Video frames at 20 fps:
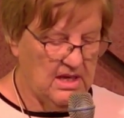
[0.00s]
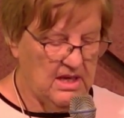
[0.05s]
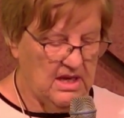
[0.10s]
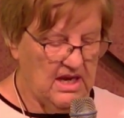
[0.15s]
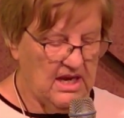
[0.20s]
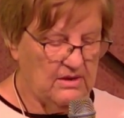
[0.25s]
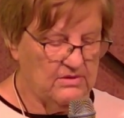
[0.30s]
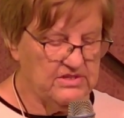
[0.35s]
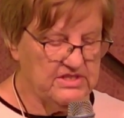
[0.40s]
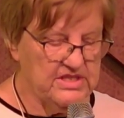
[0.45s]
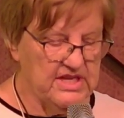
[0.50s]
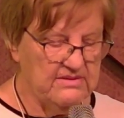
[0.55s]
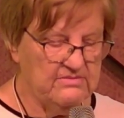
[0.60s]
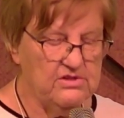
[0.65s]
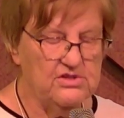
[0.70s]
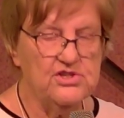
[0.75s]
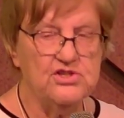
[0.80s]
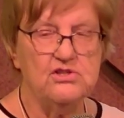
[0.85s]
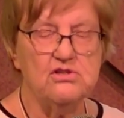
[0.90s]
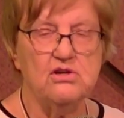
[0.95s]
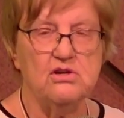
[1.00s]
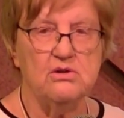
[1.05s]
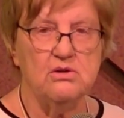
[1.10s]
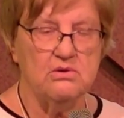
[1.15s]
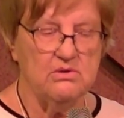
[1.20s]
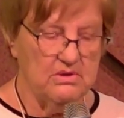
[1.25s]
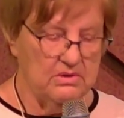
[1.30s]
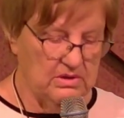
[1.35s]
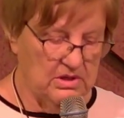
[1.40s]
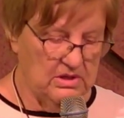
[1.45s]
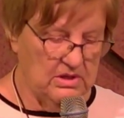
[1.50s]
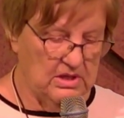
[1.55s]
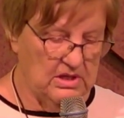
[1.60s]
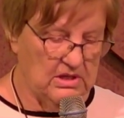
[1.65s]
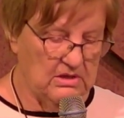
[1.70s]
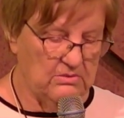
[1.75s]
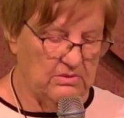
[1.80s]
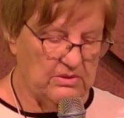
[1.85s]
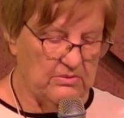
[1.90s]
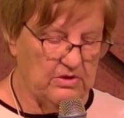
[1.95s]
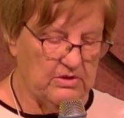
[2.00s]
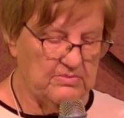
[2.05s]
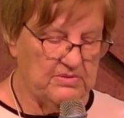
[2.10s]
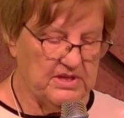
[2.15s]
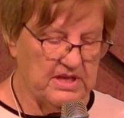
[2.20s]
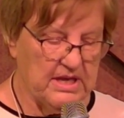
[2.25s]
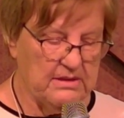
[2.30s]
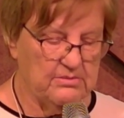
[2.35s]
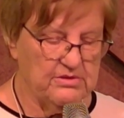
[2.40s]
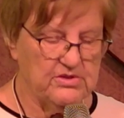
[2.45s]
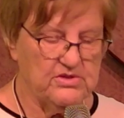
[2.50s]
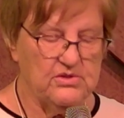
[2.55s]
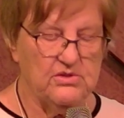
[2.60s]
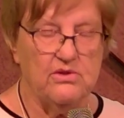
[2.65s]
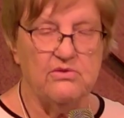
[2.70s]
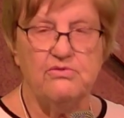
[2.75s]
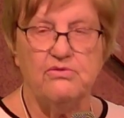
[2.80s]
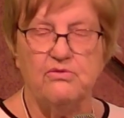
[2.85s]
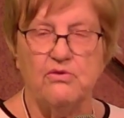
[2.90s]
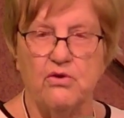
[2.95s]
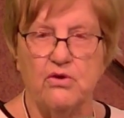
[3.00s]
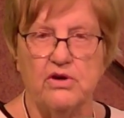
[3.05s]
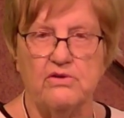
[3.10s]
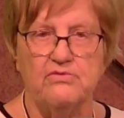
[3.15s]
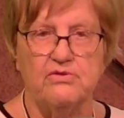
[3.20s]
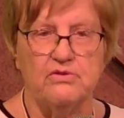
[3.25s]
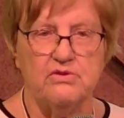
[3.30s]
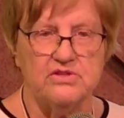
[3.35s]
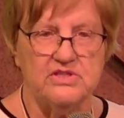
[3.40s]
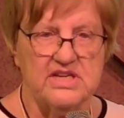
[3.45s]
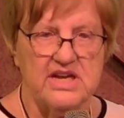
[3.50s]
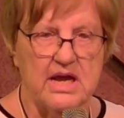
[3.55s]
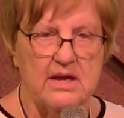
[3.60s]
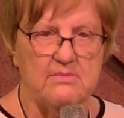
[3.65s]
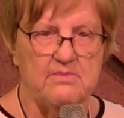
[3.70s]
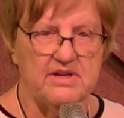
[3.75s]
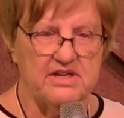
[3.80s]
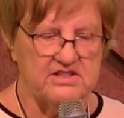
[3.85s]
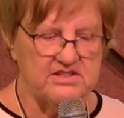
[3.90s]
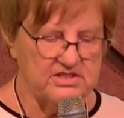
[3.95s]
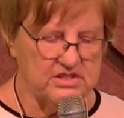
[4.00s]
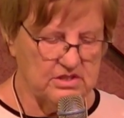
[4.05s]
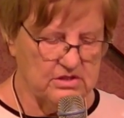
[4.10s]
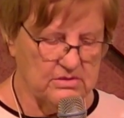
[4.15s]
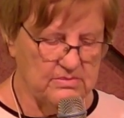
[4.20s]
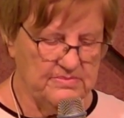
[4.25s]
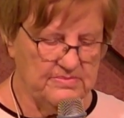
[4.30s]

I was never sure we would be able to afford a full-time minister,